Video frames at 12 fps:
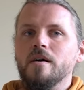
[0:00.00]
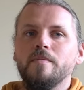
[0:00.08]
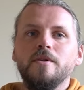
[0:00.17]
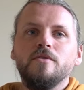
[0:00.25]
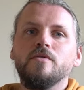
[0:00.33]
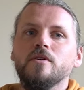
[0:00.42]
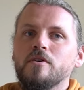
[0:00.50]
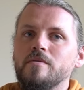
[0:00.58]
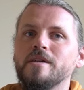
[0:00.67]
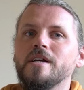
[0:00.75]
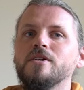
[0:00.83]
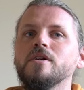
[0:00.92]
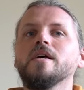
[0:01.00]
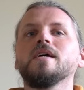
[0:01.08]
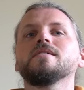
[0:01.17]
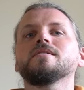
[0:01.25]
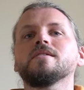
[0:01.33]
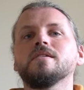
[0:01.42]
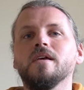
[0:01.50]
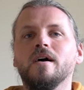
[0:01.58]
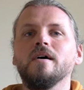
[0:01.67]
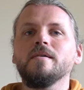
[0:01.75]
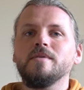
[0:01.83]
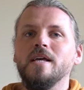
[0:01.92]
up in your accommodation, it's
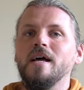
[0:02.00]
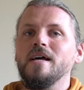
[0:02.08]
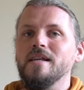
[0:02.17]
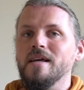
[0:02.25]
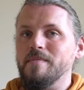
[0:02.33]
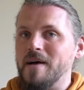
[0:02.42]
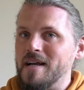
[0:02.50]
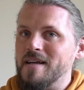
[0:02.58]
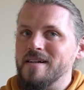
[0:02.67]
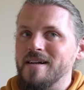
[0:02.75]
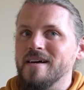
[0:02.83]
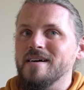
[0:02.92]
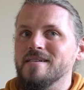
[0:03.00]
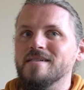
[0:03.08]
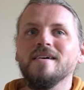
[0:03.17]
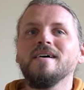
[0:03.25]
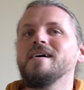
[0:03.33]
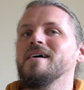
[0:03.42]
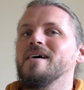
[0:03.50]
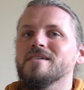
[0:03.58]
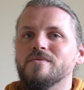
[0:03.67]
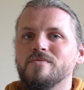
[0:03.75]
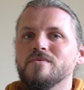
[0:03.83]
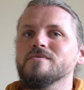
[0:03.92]
time to head back inland and
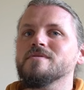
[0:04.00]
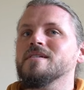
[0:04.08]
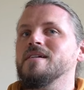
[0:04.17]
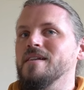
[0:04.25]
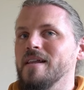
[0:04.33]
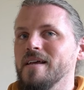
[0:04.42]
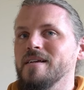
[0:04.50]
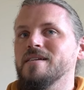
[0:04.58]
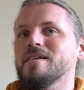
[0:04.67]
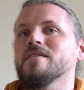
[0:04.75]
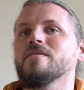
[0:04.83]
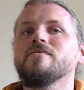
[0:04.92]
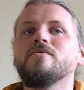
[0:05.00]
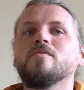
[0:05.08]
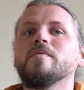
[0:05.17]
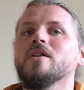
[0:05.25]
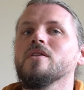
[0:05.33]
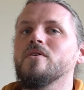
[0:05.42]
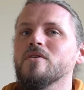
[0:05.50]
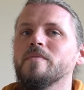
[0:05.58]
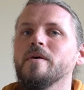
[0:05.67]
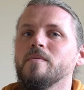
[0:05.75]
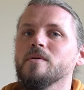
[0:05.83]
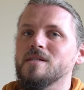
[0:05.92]
towards the lakes that form a lot of
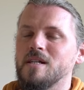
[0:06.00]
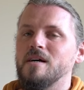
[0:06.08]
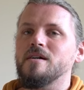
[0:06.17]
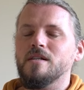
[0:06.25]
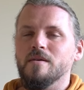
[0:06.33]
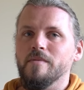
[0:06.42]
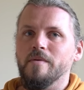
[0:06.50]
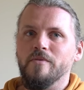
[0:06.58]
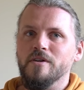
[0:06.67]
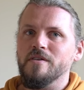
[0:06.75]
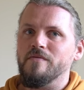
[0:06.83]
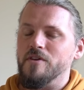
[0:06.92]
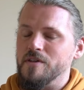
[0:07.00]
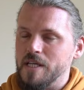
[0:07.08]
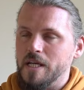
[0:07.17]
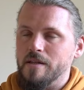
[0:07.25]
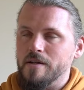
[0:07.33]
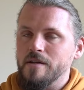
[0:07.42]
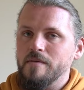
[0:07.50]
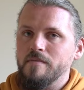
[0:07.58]
people's lasting memories of New Zealand.